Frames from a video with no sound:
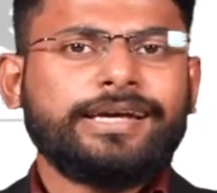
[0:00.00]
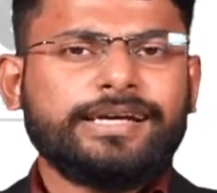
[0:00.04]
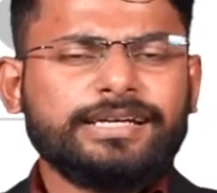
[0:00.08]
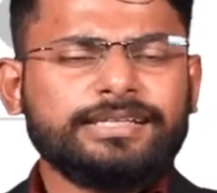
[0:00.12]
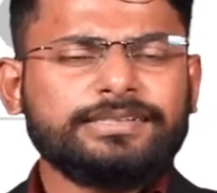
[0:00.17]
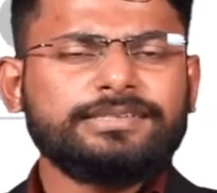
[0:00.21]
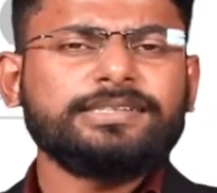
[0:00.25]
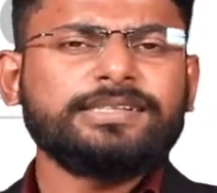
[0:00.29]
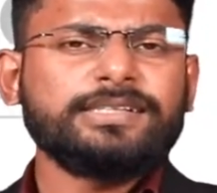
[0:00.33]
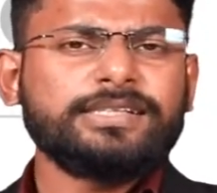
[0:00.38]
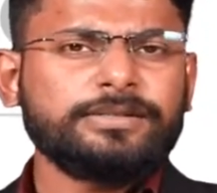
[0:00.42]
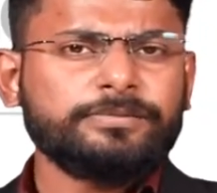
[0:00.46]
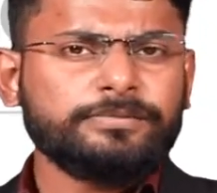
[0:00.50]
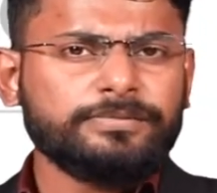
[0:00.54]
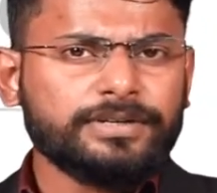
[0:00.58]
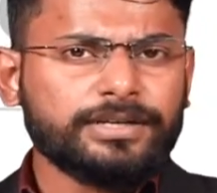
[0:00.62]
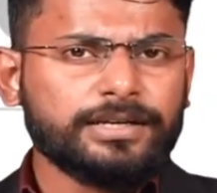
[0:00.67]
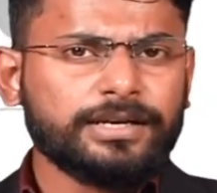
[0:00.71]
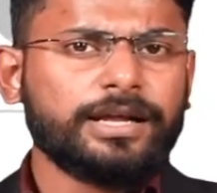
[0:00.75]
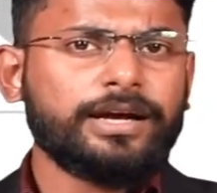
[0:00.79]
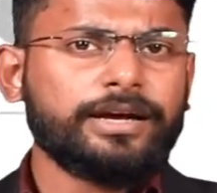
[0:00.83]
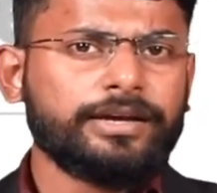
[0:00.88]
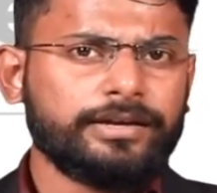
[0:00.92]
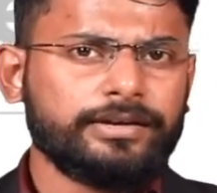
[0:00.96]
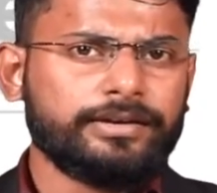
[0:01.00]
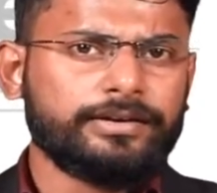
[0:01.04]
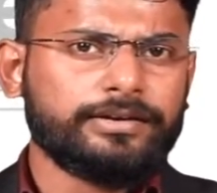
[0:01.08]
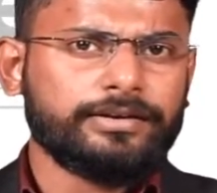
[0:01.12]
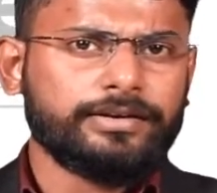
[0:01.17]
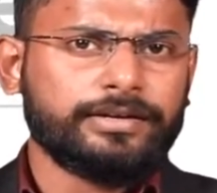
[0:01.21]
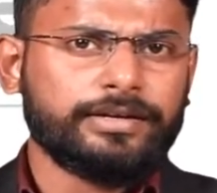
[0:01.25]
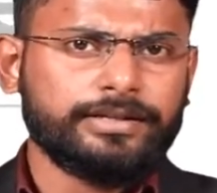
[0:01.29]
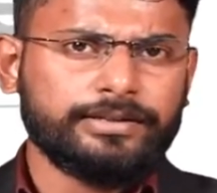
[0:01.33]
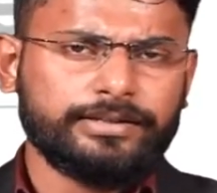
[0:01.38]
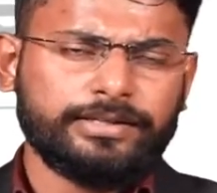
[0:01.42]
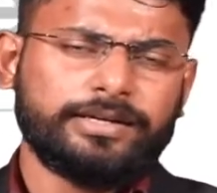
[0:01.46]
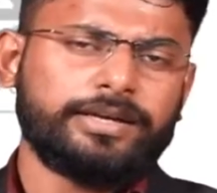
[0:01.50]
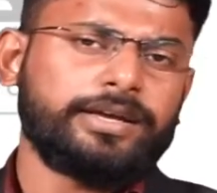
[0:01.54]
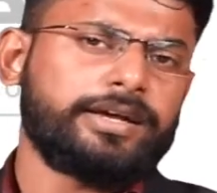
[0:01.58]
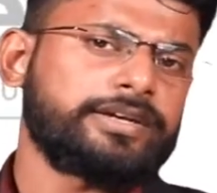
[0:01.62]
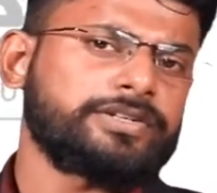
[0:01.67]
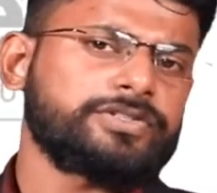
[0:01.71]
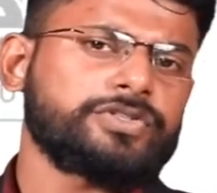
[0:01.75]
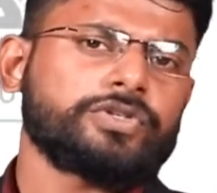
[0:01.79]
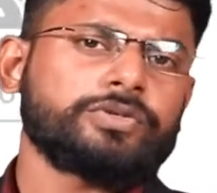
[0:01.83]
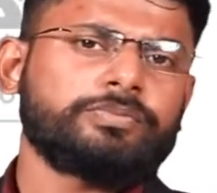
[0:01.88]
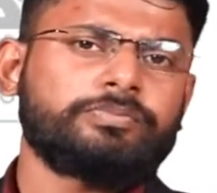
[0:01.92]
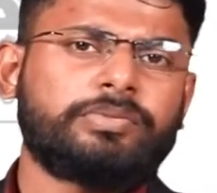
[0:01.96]
Ethereum client, in the
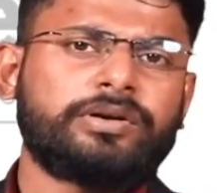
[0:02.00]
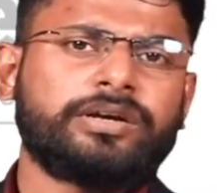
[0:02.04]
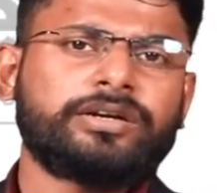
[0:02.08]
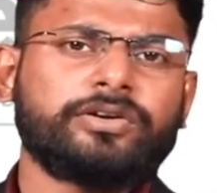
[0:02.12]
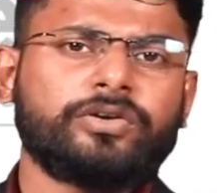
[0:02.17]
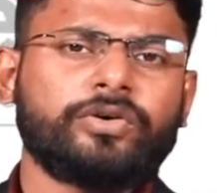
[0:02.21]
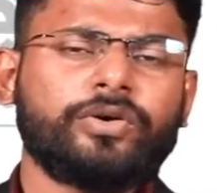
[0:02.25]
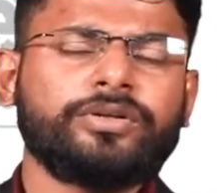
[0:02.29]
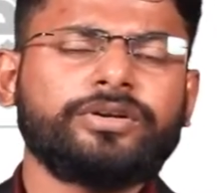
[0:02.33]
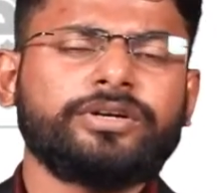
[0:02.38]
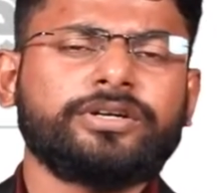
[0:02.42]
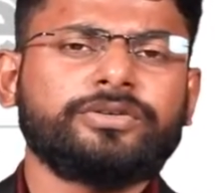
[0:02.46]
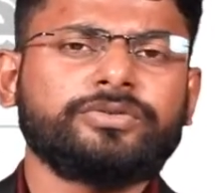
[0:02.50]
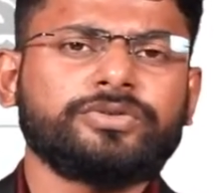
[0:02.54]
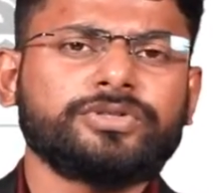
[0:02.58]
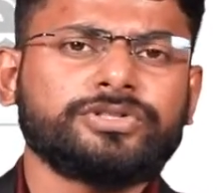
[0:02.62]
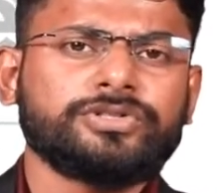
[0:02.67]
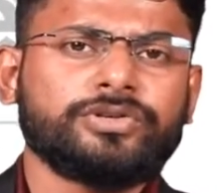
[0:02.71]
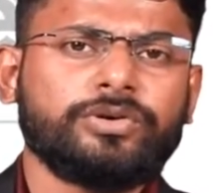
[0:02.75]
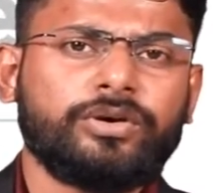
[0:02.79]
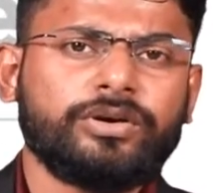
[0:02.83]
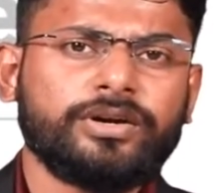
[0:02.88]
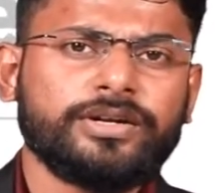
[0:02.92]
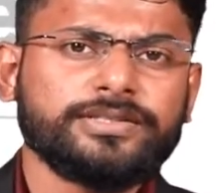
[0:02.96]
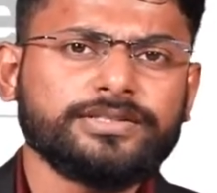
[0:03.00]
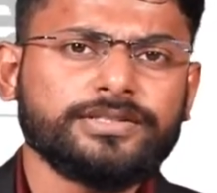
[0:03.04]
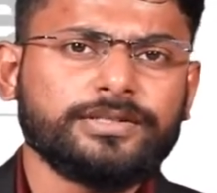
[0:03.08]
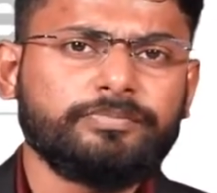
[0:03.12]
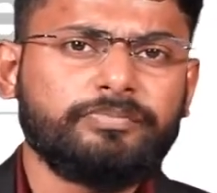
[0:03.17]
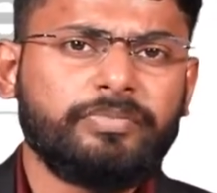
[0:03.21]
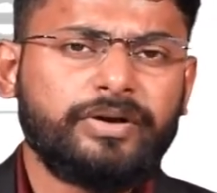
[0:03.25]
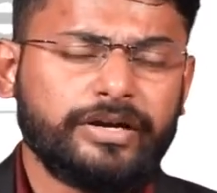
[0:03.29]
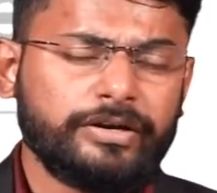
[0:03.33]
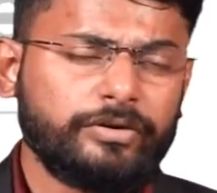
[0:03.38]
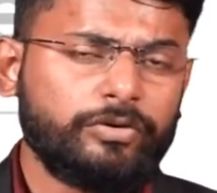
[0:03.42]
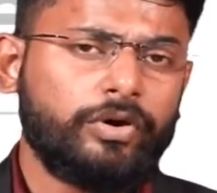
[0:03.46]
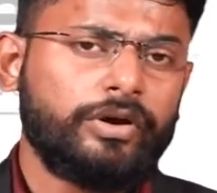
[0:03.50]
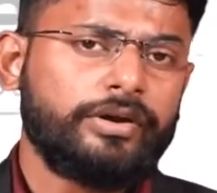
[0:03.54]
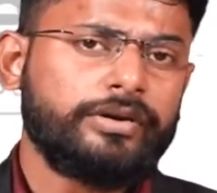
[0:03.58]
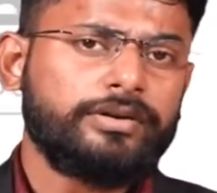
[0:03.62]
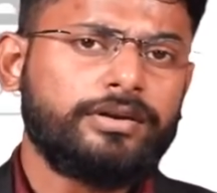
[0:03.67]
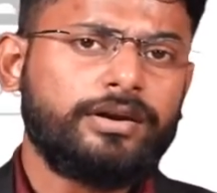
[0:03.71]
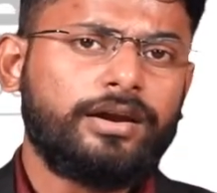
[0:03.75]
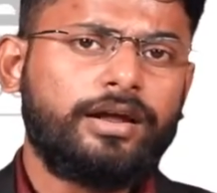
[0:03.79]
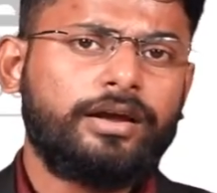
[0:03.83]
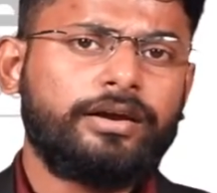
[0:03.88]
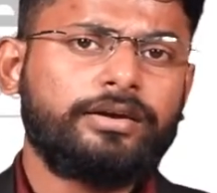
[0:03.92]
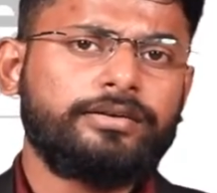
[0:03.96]
case of Bitcoin, it was called as the Bitcoin
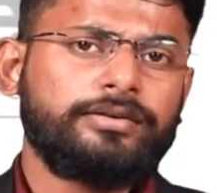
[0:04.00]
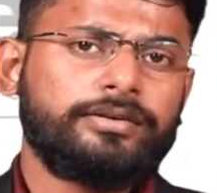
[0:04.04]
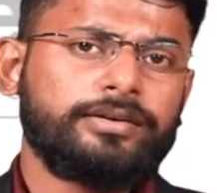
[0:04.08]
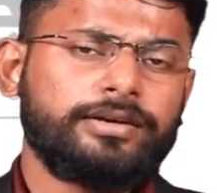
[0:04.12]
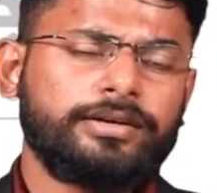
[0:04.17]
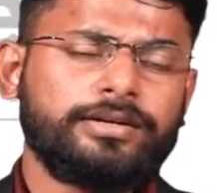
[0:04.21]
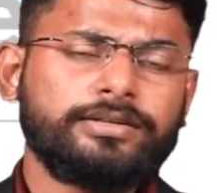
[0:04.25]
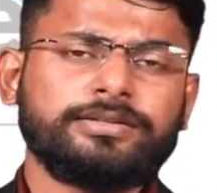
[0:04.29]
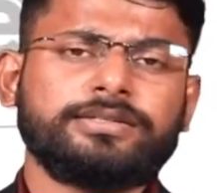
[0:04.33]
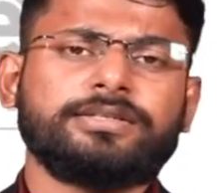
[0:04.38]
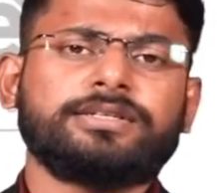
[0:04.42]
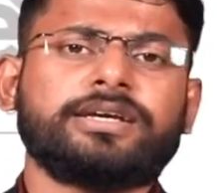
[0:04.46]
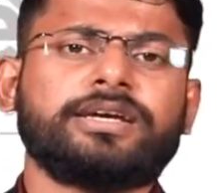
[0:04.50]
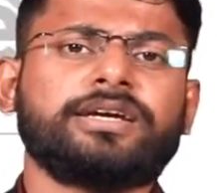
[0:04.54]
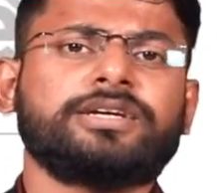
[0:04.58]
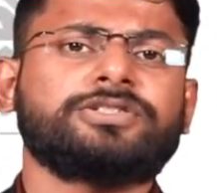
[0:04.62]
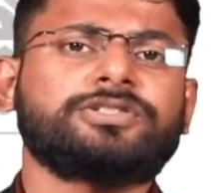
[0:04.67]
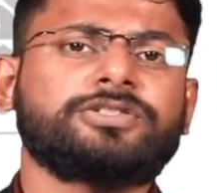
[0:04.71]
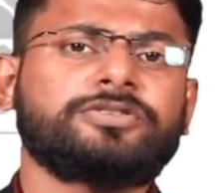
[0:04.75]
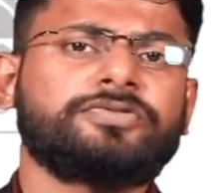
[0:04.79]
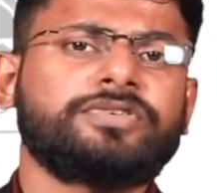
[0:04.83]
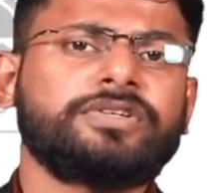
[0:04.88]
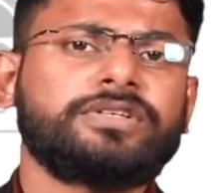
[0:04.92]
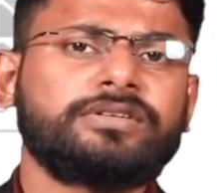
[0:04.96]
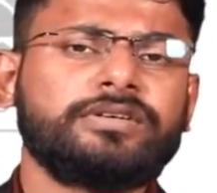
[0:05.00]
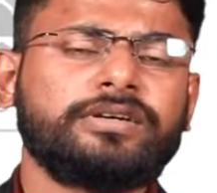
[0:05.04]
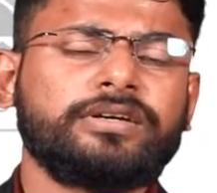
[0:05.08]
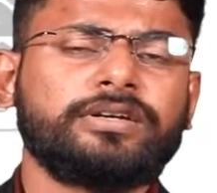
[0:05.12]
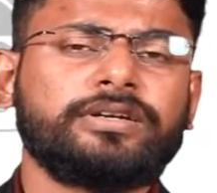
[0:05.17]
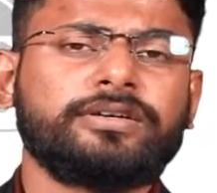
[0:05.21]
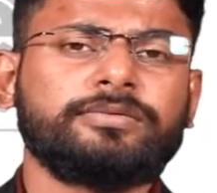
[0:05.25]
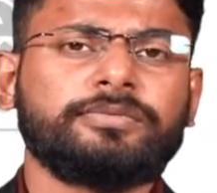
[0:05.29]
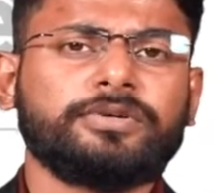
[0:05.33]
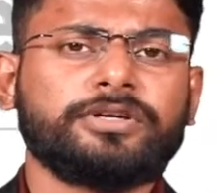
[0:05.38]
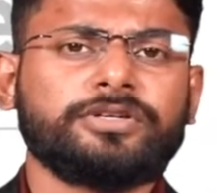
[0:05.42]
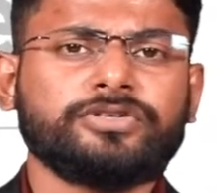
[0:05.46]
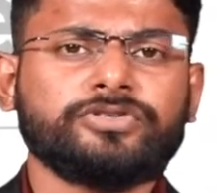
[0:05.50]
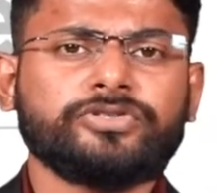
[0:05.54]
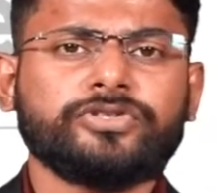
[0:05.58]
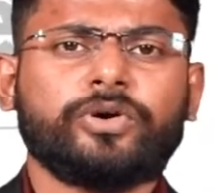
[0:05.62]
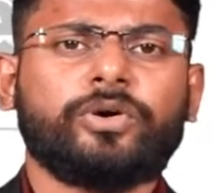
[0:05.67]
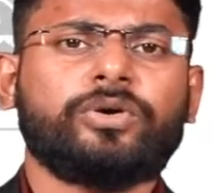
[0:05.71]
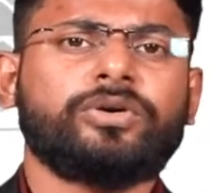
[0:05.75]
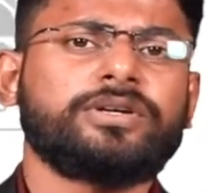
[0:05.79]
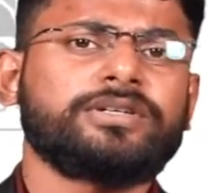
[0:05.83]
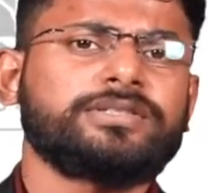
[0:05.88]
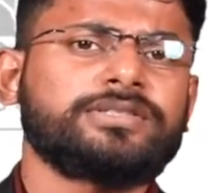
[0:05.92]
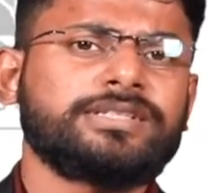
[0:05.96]
client. In the case of Ethereum, it is
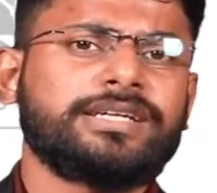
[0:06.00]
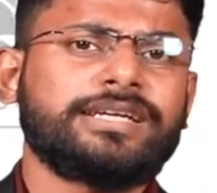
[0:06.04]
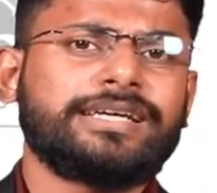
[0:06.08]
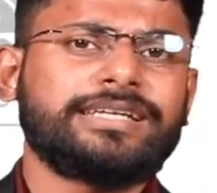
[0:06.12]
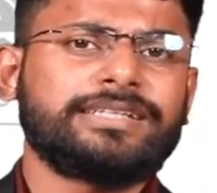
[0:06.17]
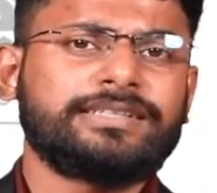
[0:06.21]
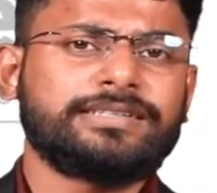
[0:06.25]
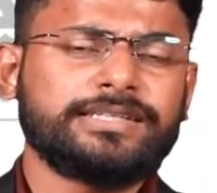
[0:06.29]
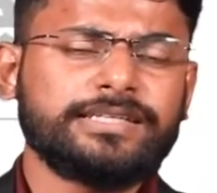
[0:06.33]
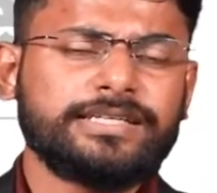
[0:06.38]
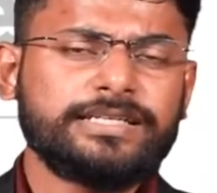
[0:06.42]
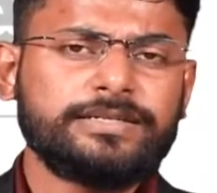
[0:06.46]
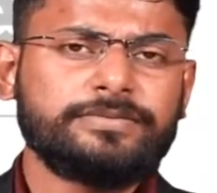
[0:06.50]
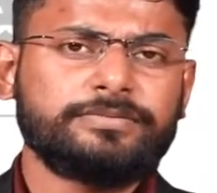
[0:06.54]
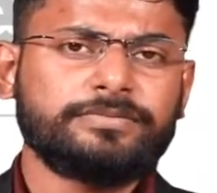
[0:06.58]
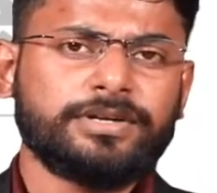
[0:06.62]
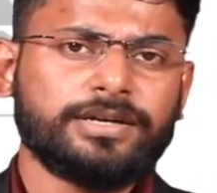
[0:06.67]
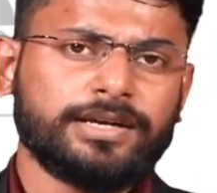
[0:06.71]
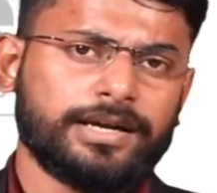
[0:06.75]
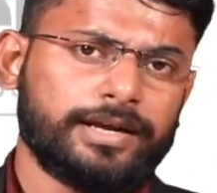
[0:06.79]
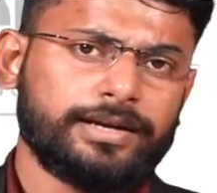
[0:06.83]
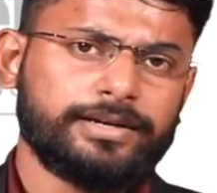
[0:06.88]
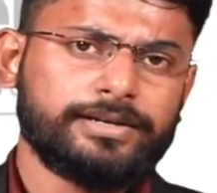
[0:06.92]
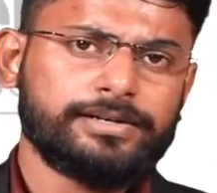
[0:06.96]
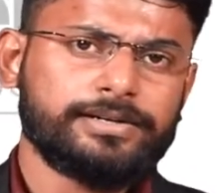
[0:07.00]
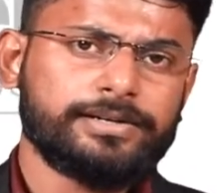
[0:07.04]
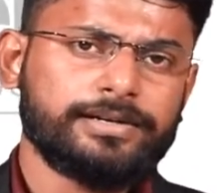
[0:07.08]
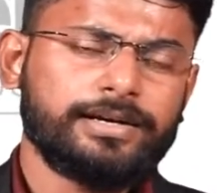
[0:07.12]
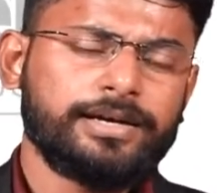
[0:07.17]
called as the Ethereum client.